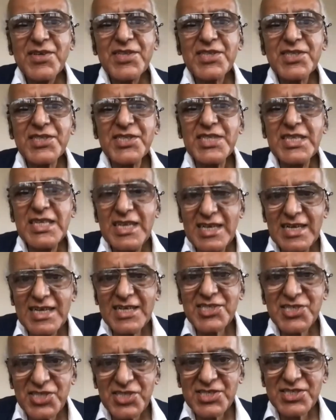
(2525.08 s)
the
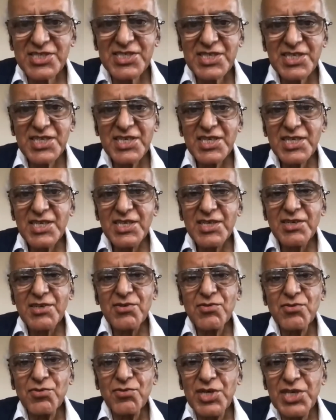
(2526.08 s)
lessons
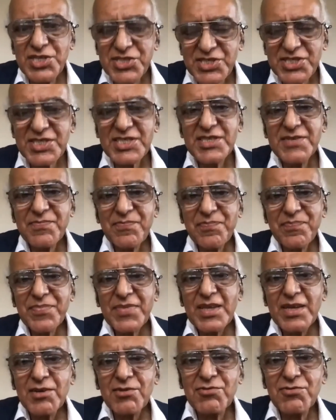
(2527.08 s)
which
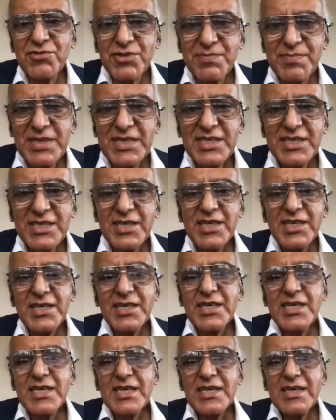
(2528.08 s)
could be
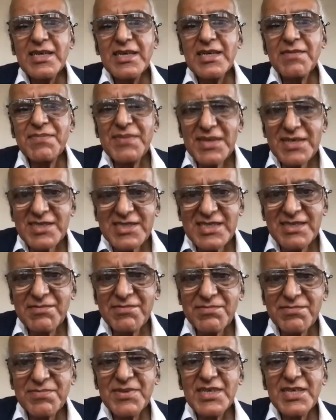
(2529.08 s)
effective
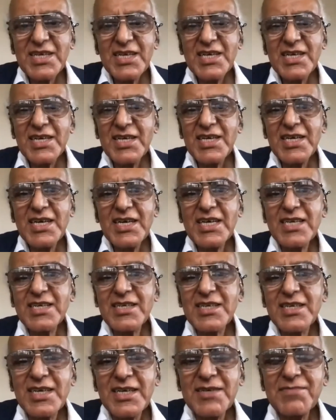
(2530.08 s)

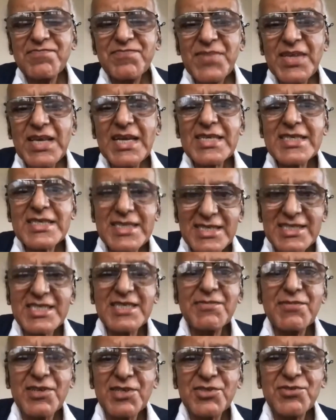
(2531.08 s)
and
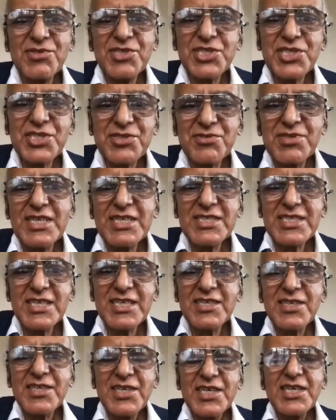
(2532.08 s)
accessible to students
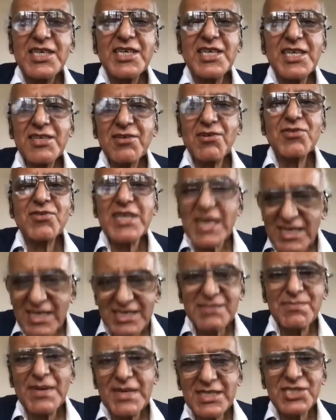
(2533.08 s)
and
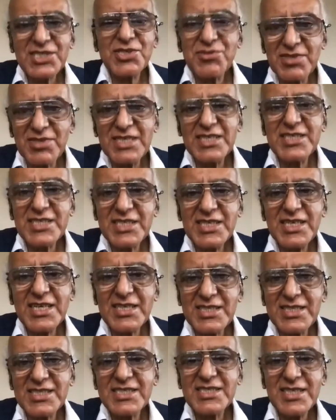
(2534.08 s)
recognized by students
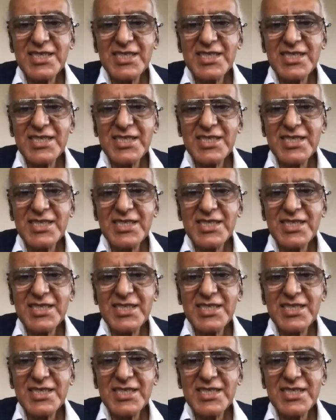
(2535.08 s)
at this